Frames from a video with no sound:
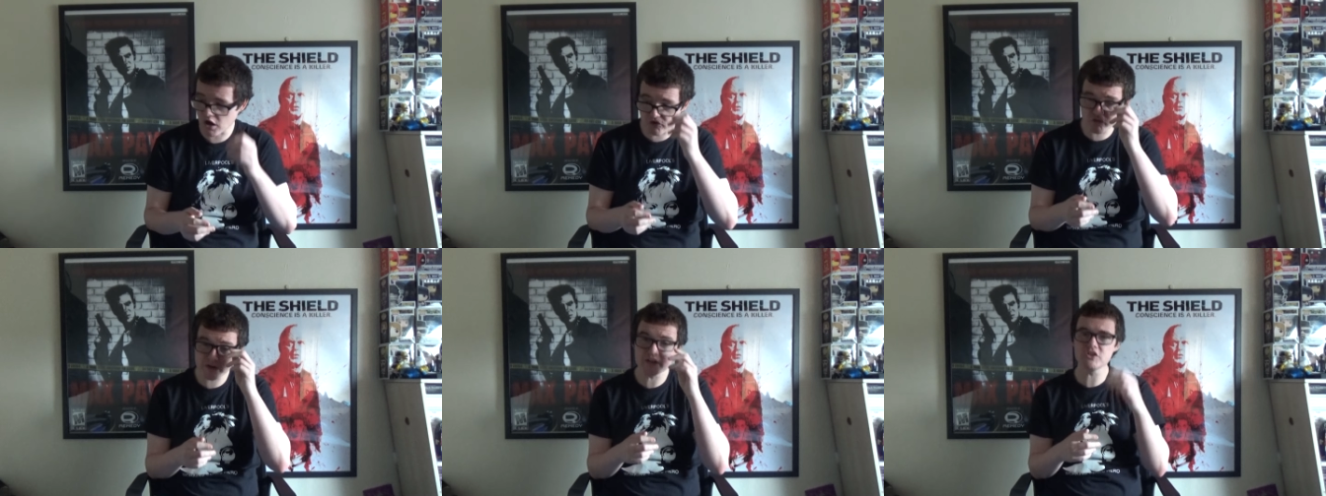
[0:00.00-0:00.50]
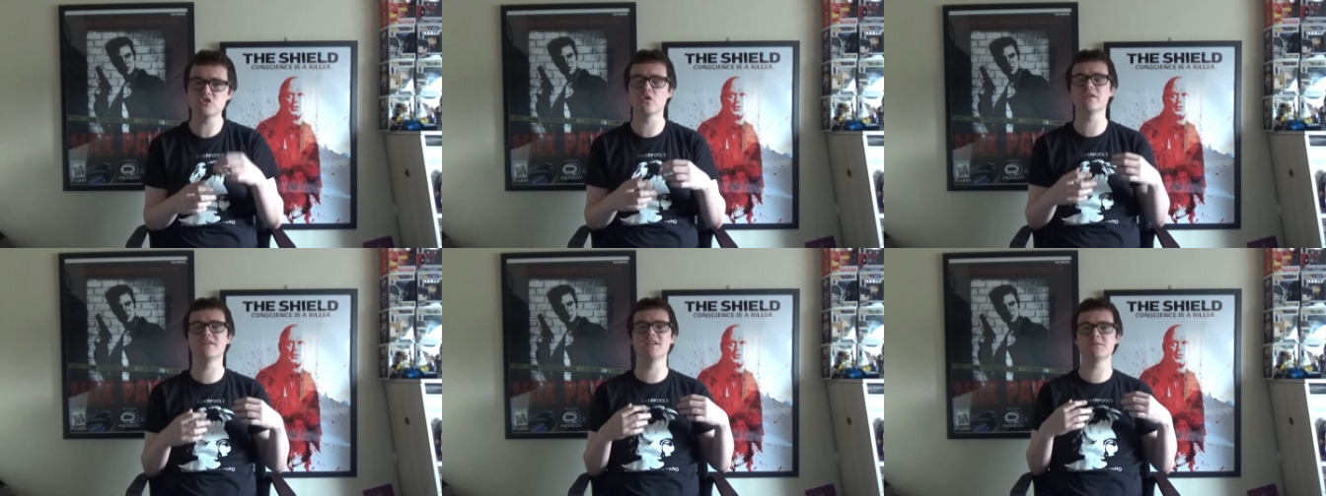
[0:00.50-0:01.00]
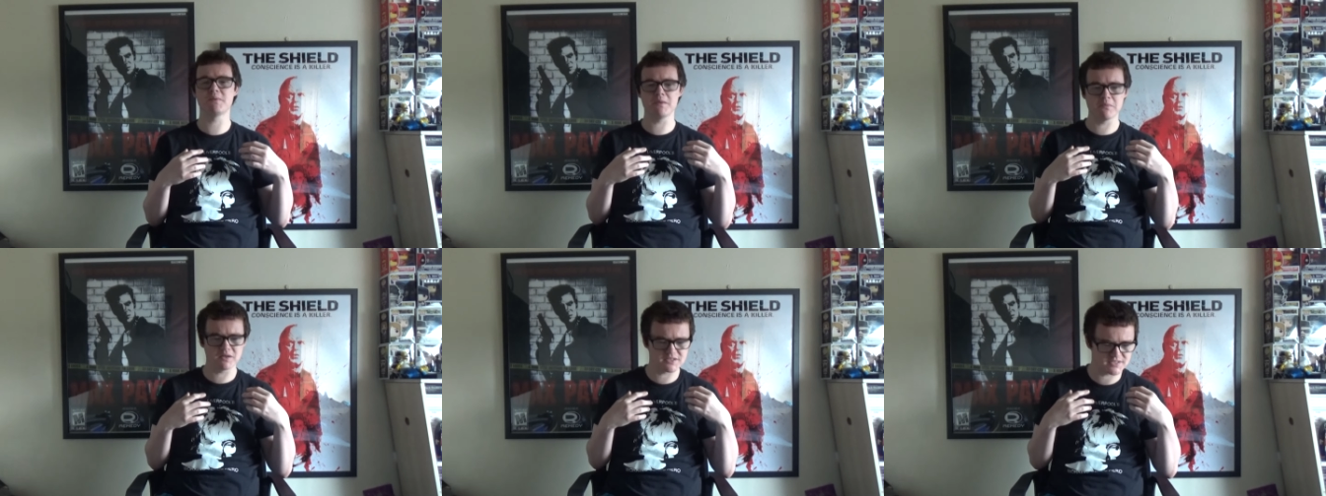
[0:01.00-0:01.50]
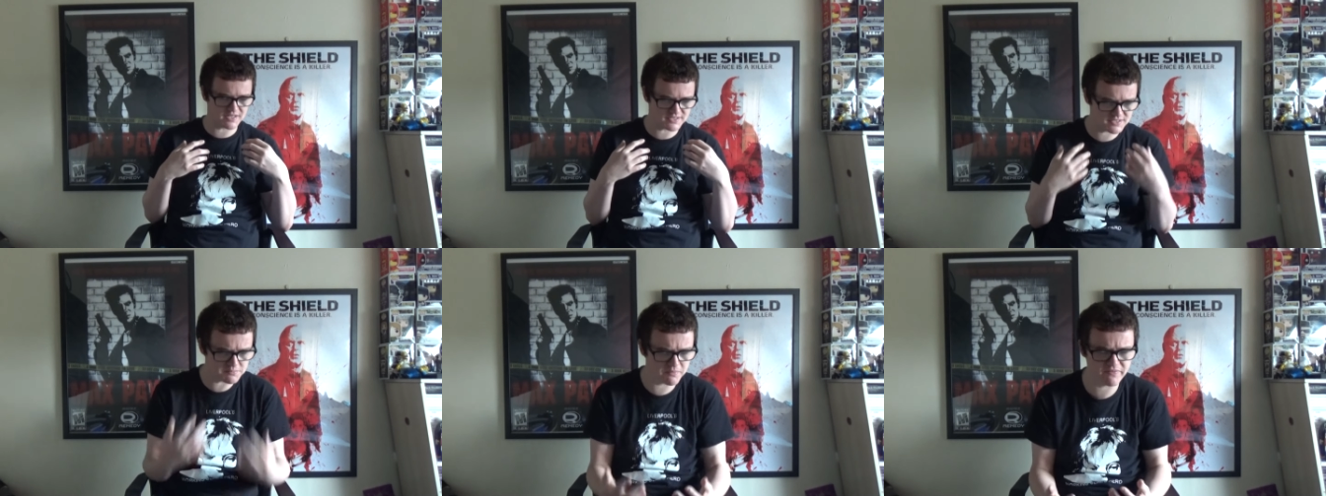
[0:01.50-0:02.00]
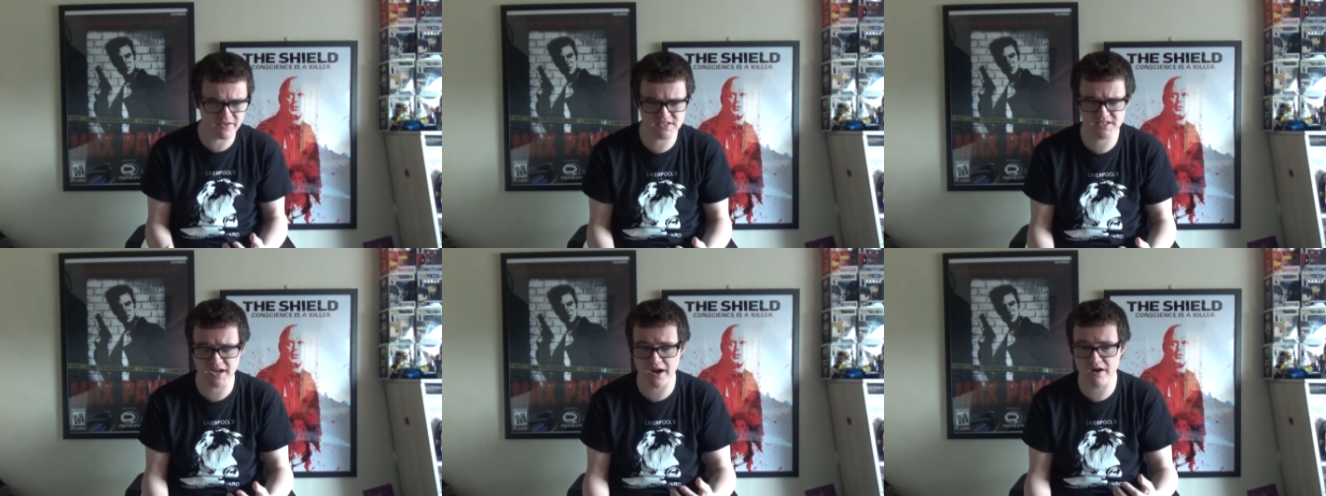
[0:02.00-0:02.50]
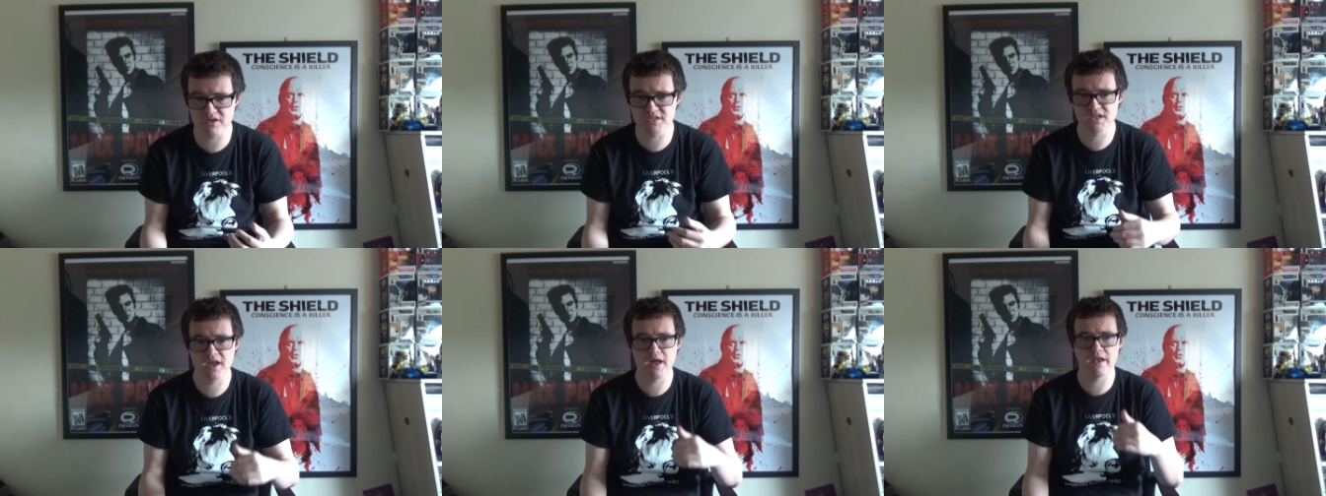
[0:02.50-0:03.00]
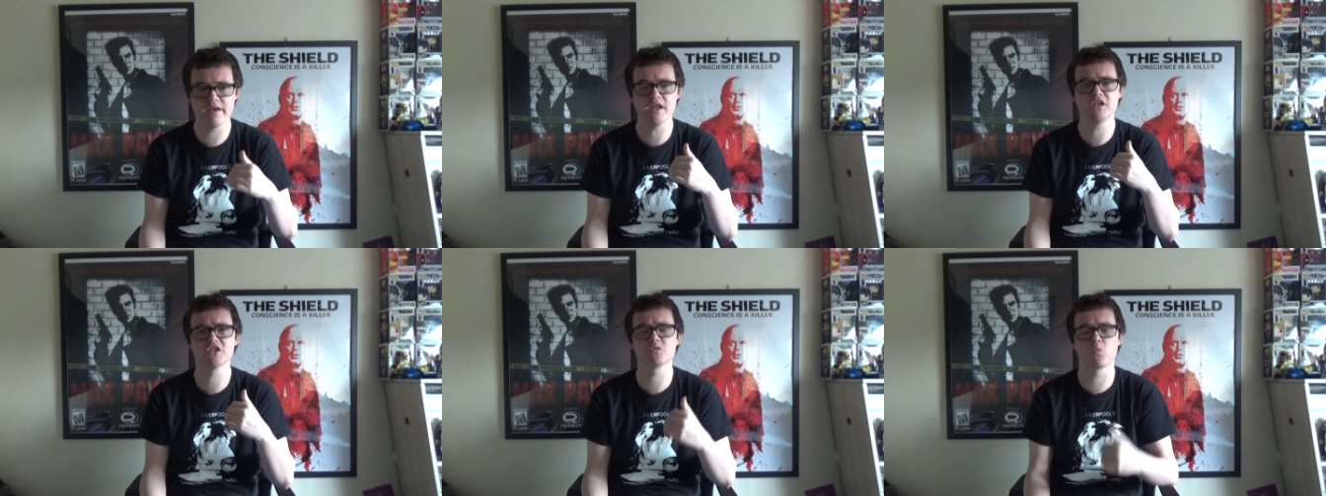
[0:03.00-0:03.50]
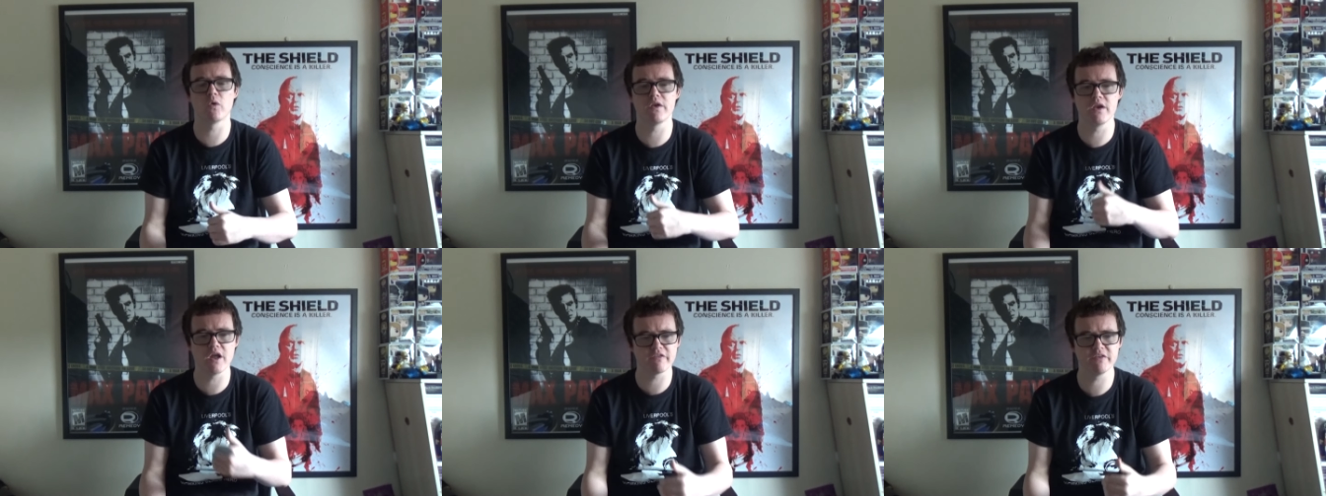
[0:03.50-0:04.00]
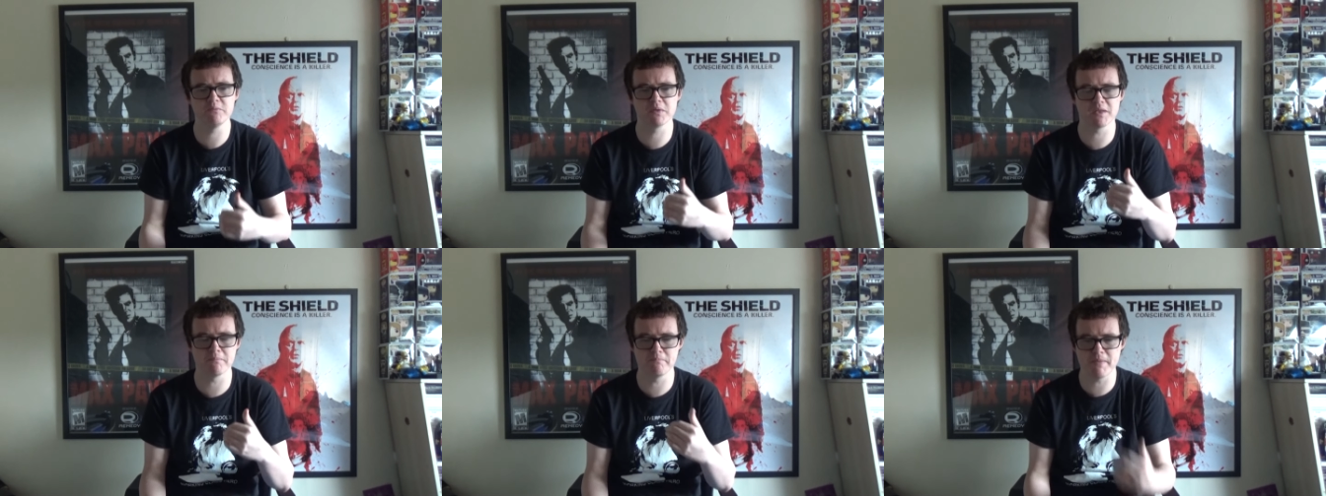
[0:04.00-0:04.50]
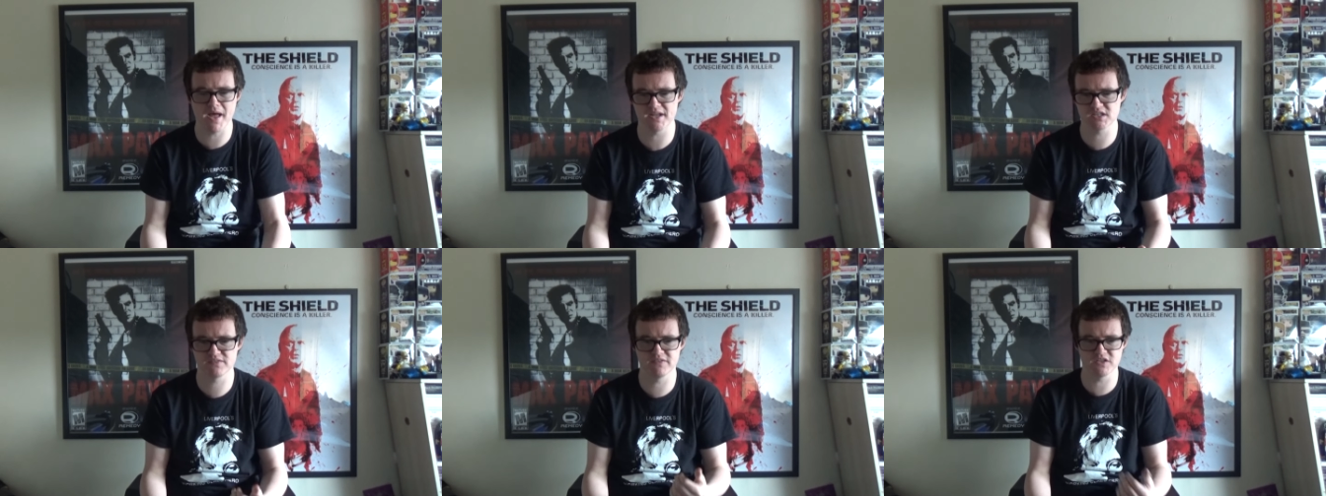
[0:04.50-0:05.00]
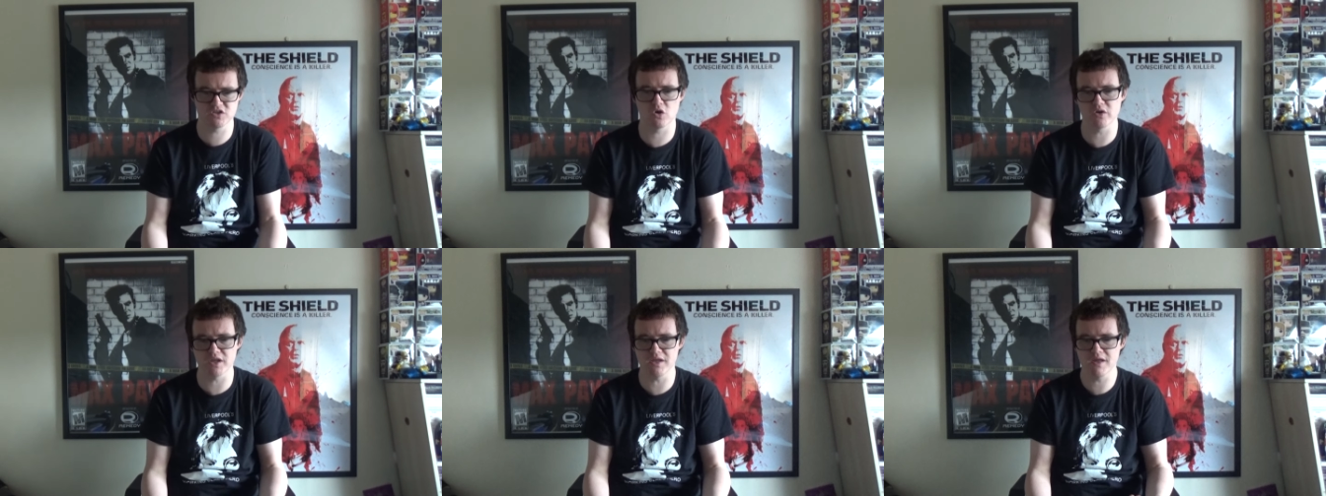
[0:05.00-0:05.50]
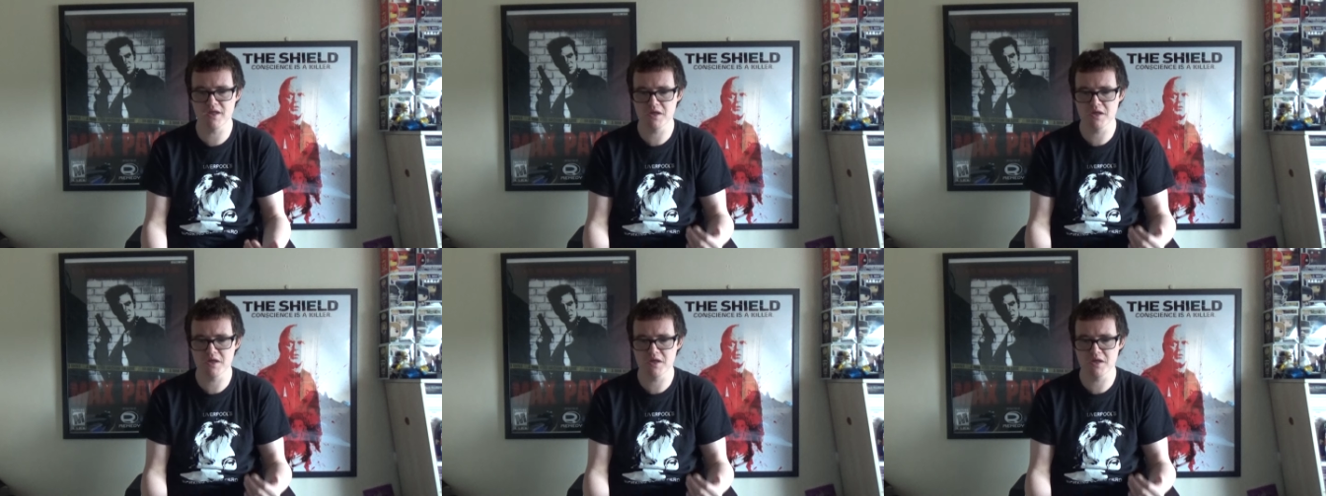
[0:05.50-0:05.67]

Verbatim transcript: I really enjoyed these people because they're sympathetic characters and they just want nothing but the best for Donnie.